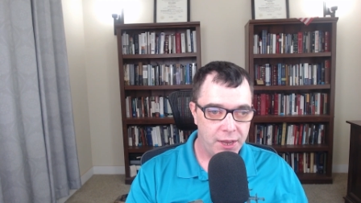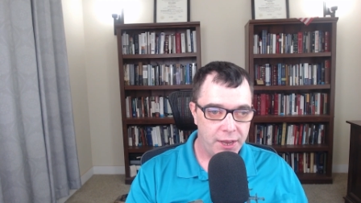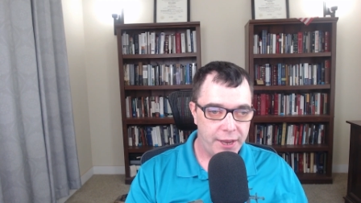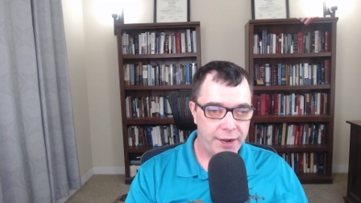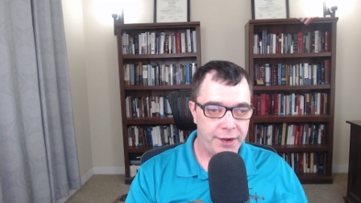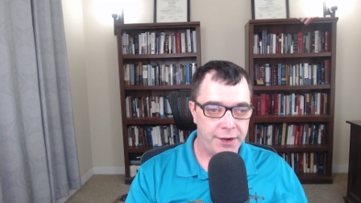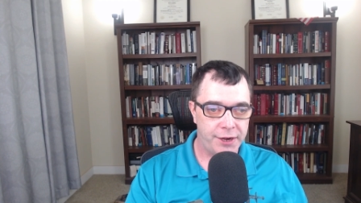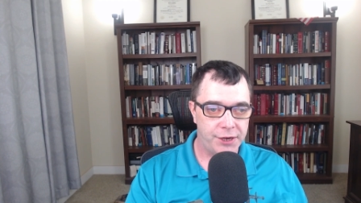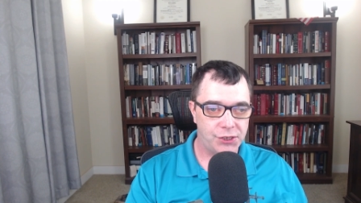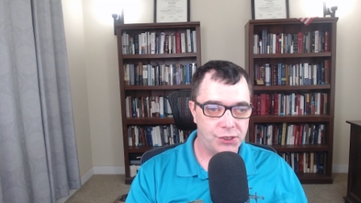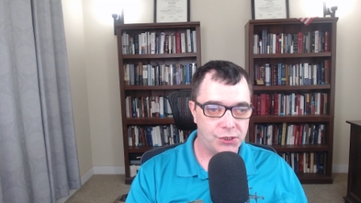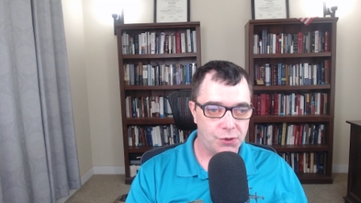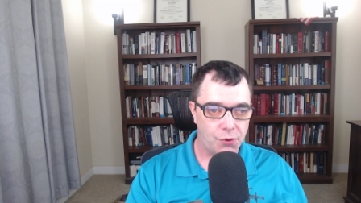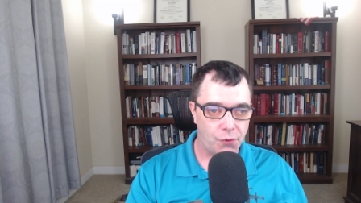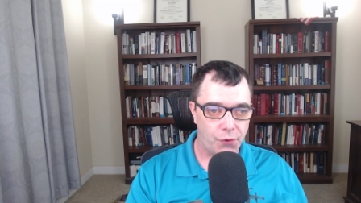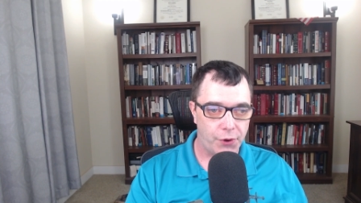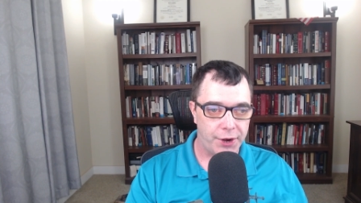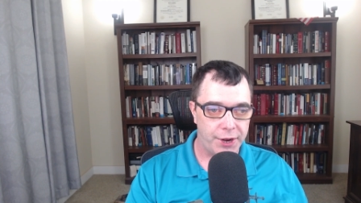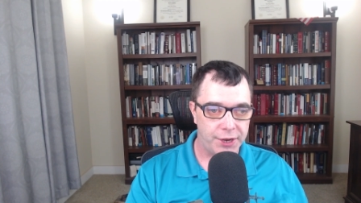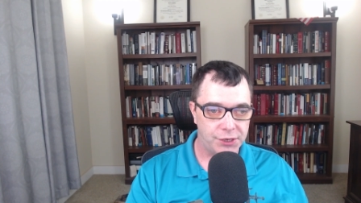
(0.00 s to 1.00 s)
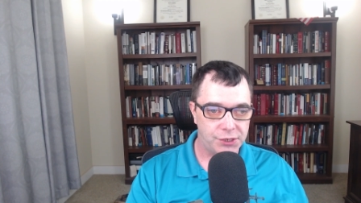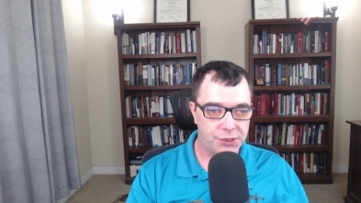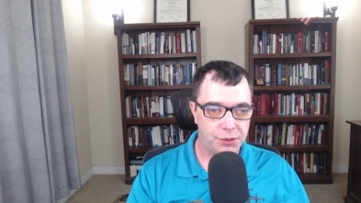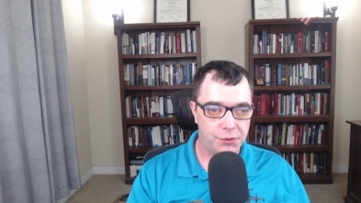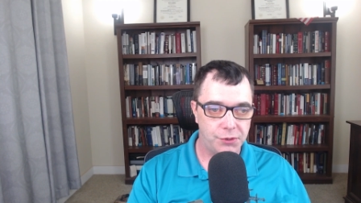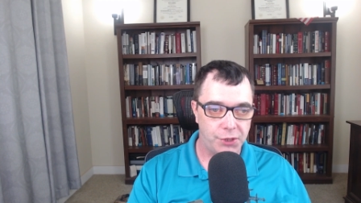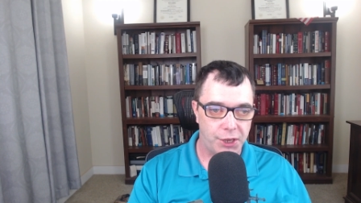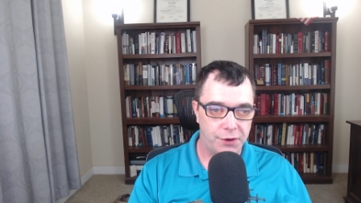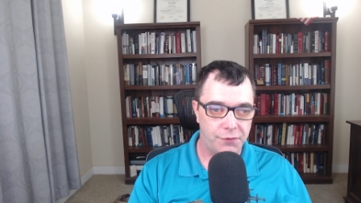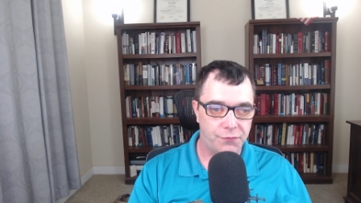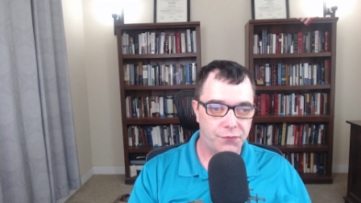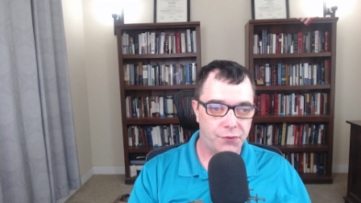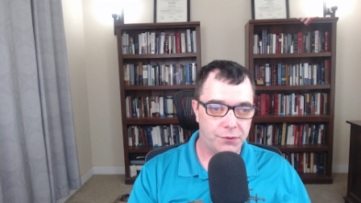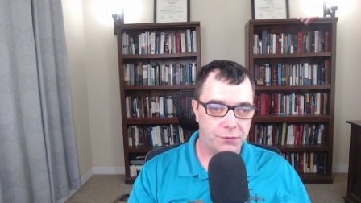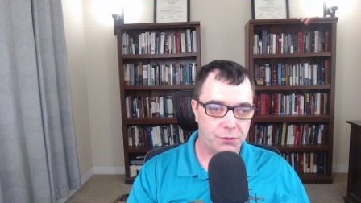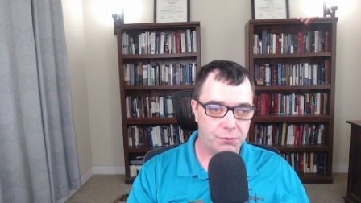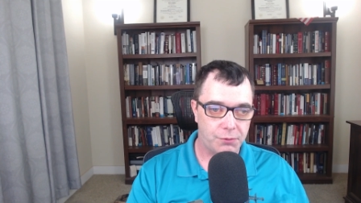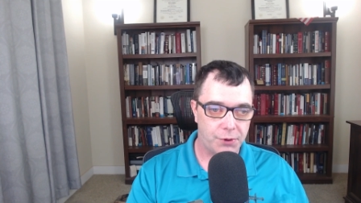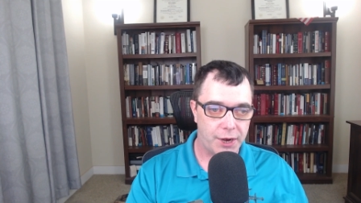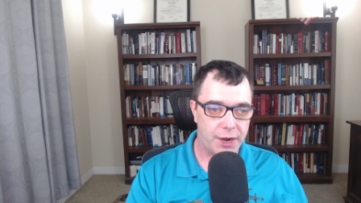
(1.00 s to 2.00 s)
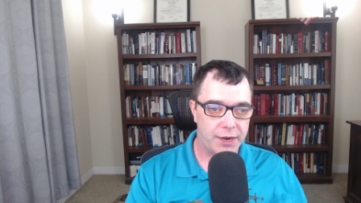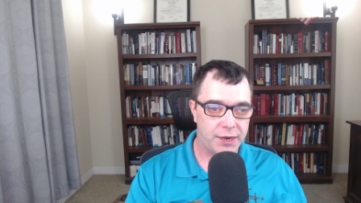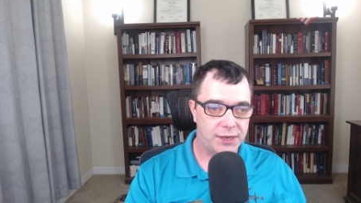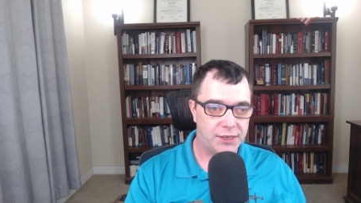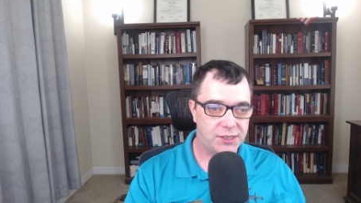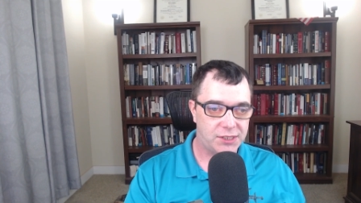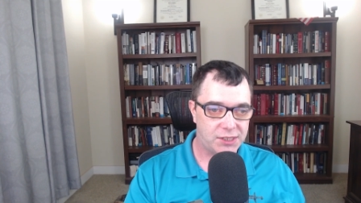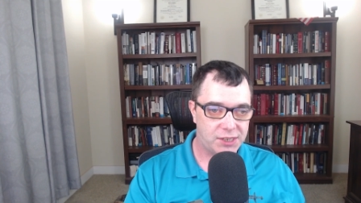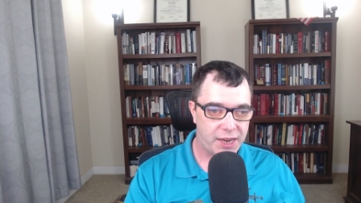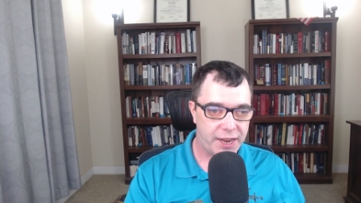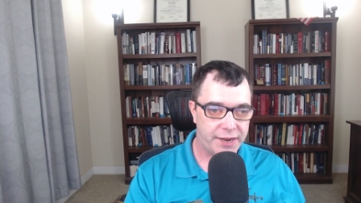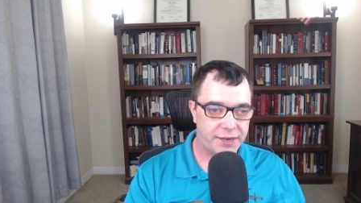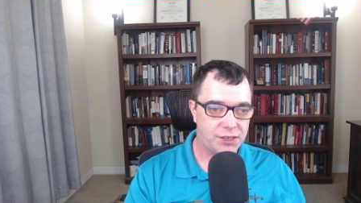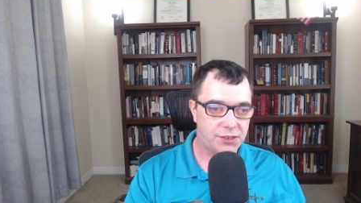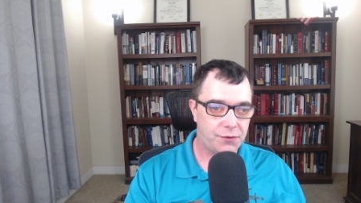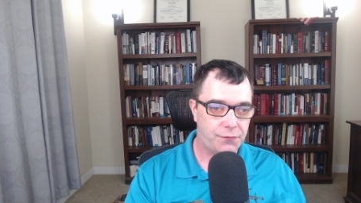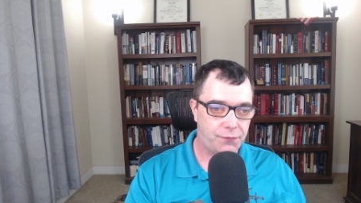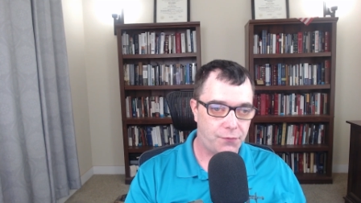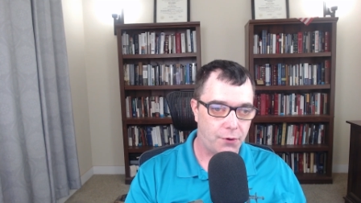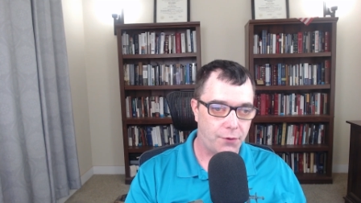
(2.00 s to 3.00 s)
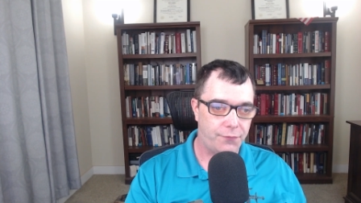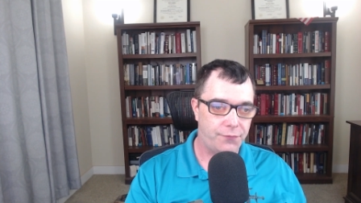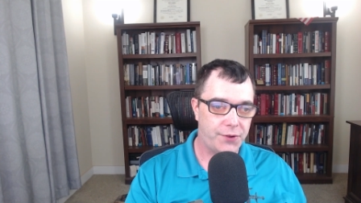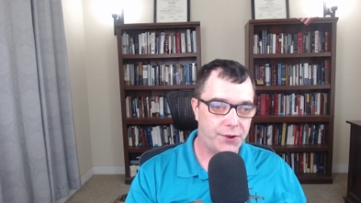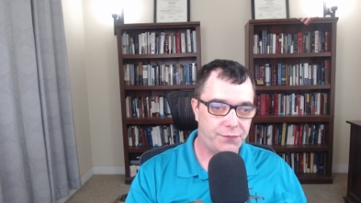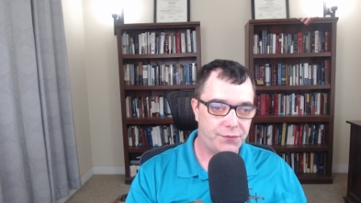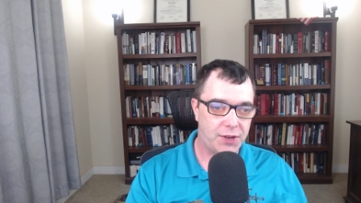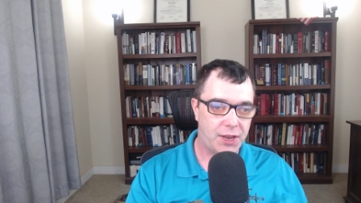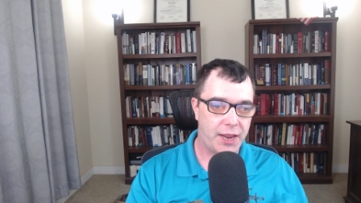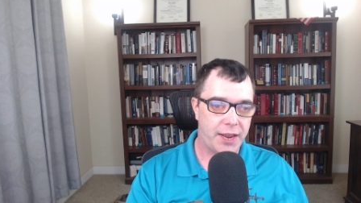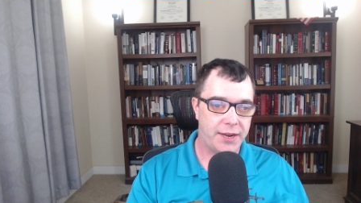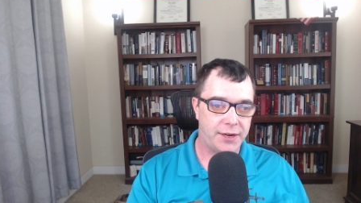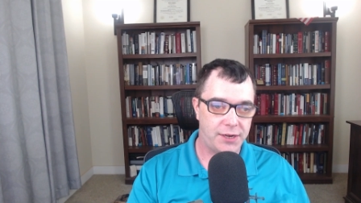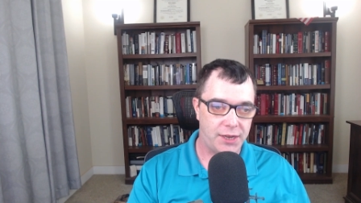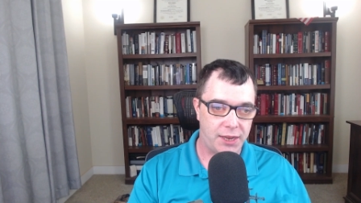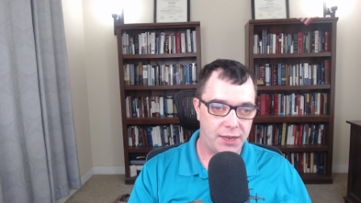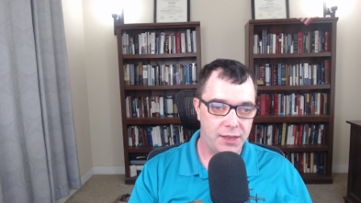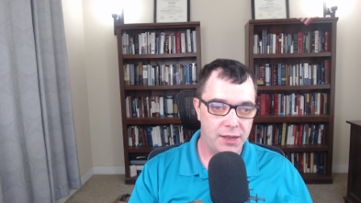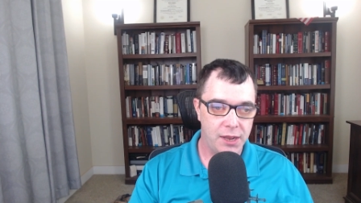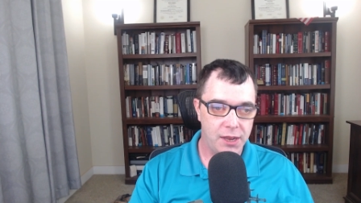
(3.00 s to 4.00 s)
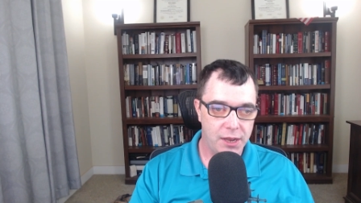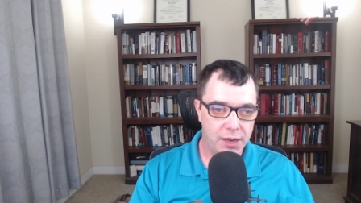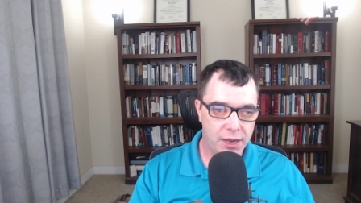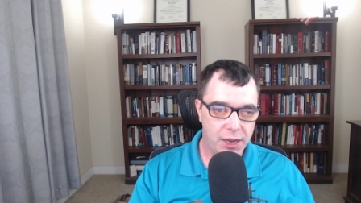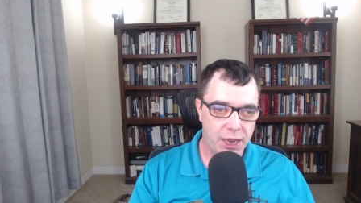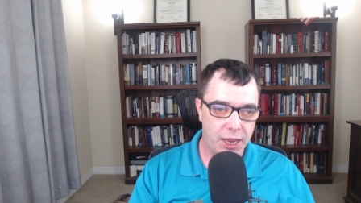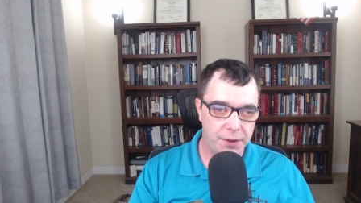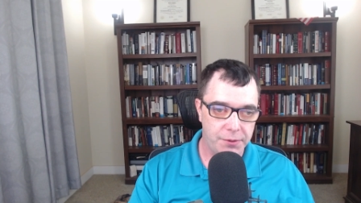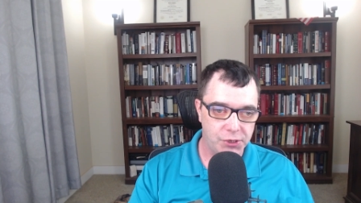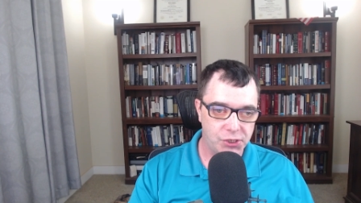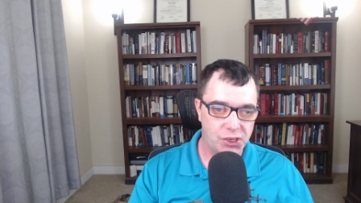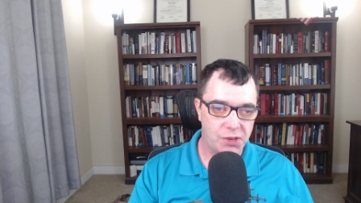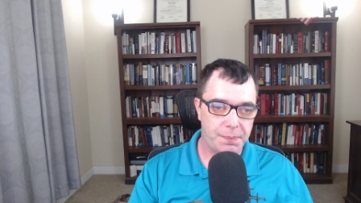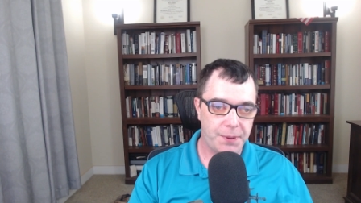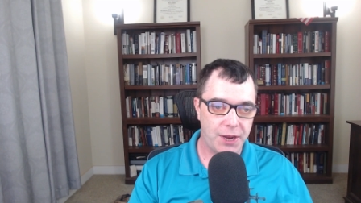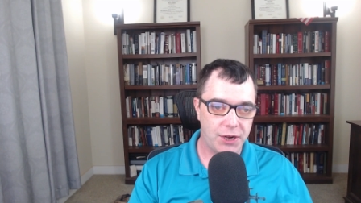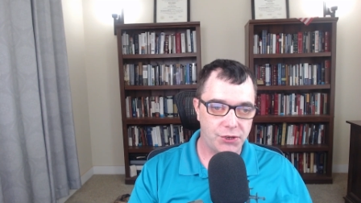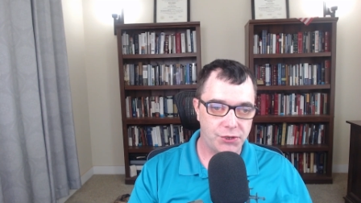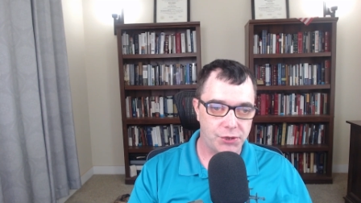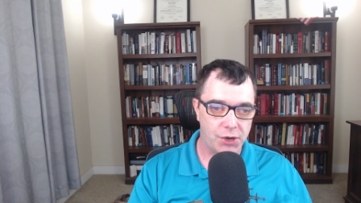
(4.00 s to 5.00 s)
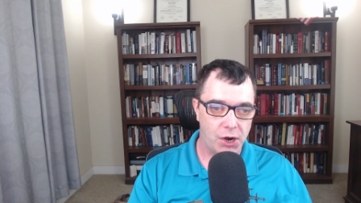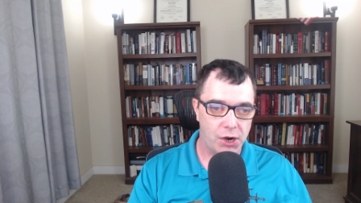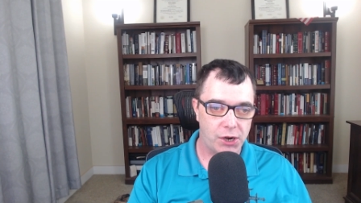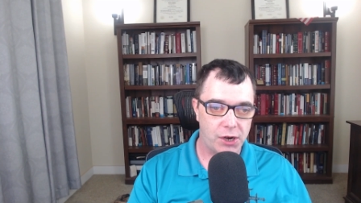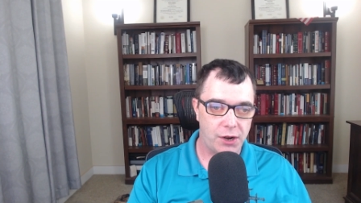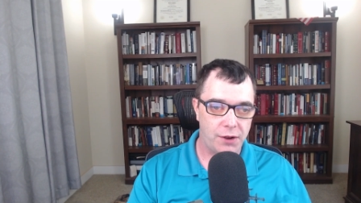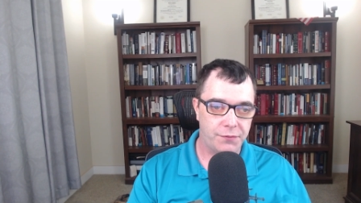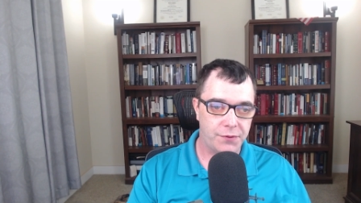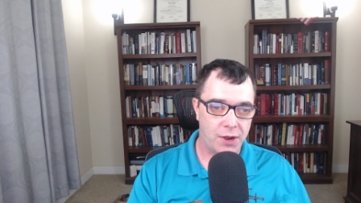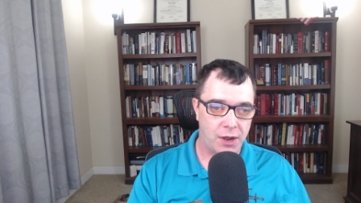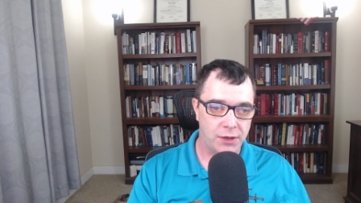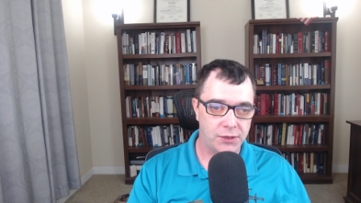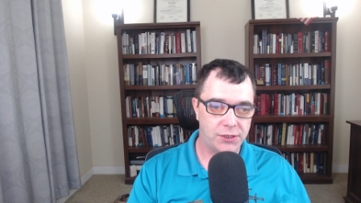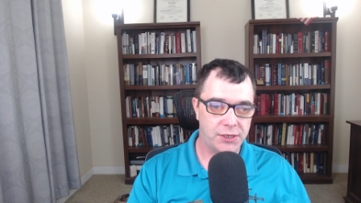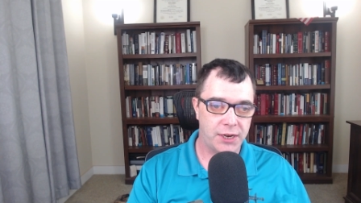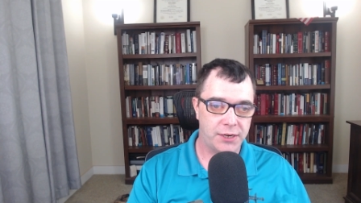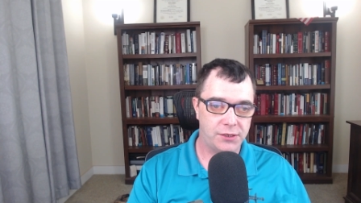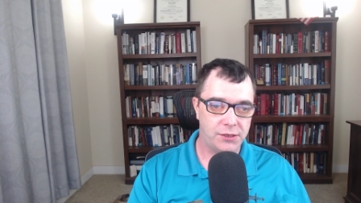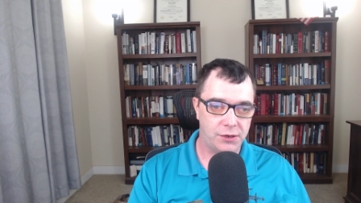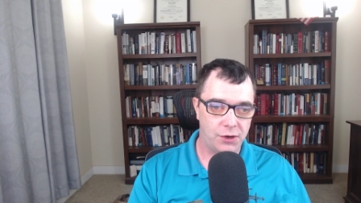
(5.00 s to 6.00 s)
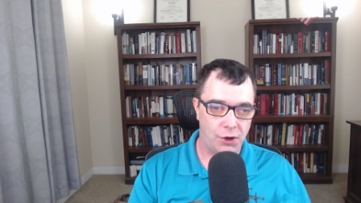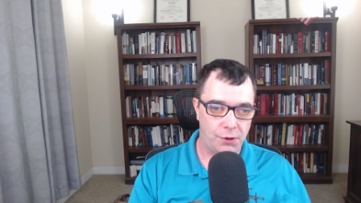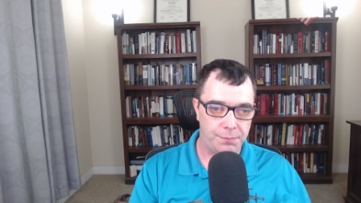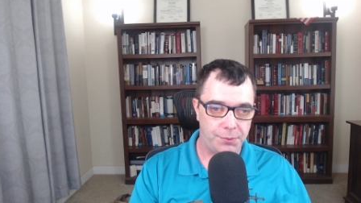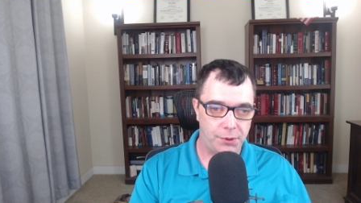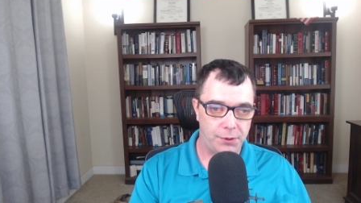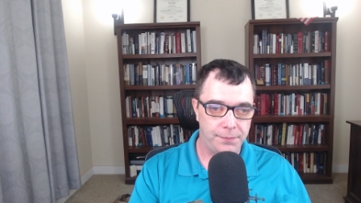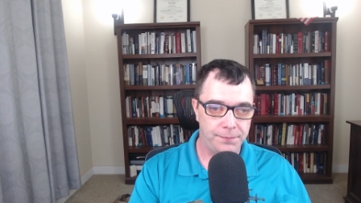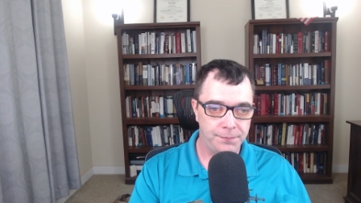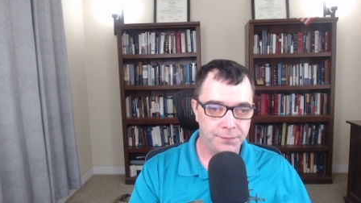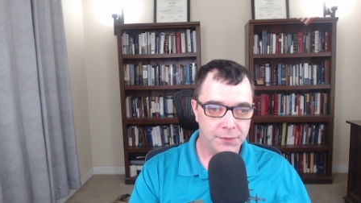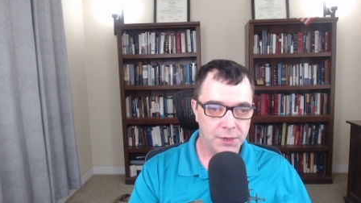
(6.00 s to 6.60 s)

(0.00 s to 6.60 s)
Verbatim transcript: and Nestorius, who lived from three eighty-six to four fifty A D. He was the Patriarch of Constantinople.